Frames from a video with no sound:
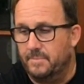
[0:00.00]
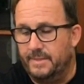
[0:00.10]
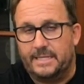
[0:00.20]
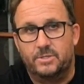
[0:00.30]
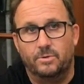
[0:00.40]

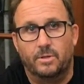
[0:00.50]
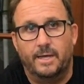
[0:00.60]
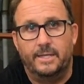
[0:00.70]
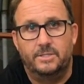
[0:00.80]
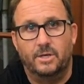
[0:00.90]
That's all.
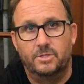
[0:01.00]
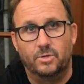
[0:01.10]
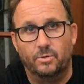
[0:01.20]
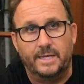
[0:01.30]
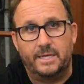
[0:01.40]
It's
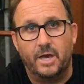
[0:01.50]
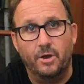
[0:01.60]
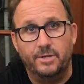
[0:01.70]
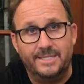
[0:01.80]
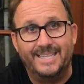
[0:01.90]
all the
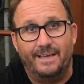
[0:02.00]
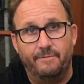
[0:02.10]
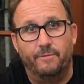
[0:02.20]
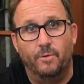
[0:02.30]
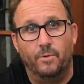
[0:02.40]
code is there
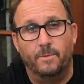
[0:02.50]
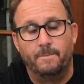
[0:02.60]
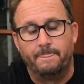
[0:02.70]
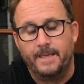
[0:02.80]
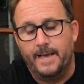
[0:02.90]
for.
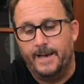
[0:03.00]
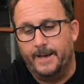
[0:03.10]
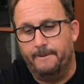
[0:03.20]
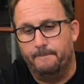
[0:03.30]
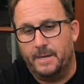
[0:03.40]

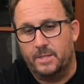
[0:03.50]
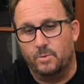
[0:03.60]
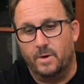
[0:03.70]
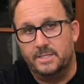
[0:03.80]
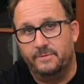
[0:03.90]

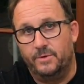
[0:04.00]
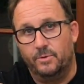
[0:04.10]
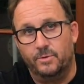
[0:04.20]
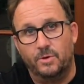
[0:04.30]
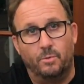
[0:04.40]
Otherwise, if
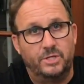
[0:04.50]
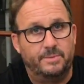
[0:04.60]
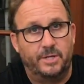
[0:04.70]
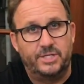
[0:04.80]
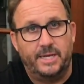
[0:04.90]
you're not watching
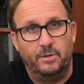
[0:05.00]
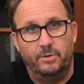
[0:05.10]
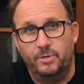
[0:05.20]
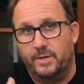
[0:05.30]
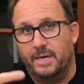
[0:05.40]
my channel
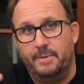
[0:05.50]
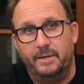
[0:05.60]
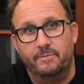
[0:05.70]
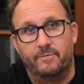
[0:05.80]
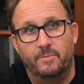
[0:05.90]
and you come
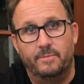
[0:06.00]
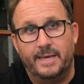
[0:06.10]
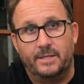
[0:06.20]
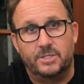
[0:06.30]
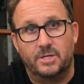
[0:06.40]
in from
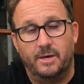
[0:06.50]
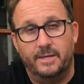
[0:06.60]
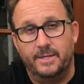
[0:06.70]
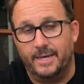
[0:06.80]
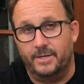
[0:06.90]
outside
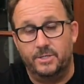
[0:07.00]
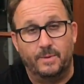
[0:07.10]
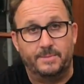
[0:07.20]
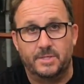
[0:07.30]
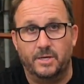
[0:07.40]
to the
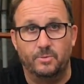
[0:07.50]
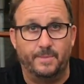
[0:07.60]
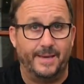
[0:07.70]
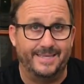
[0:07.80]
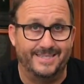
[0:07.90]
website, you'll be
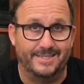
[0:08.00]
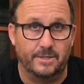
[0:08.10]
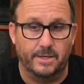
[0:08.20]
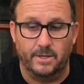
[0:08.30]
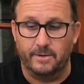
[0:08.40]
paying
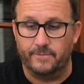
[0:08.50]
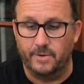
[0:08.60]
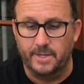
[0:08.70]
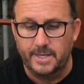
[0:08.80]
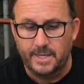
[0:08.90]
$6.99 for
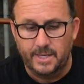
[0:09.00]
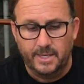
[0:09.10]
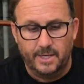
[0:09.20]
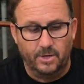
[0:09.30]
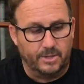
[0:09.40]
it.
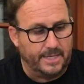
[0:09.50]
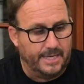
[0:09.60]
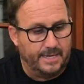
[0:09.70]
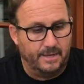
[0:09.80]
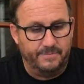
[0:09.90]
Look,
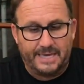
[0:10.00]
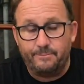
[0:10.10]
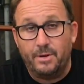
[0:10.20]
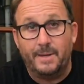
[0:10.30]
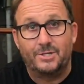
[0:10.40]
that
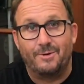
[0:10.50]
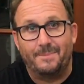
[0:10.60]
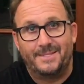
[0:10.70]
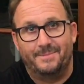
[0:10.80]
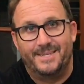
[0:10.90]
pretty much
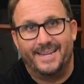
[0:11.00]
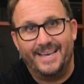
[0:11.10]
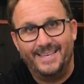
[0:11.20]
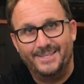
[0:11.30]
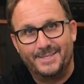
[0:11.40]
wraps up
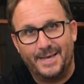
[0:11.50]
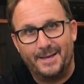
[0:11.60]
today's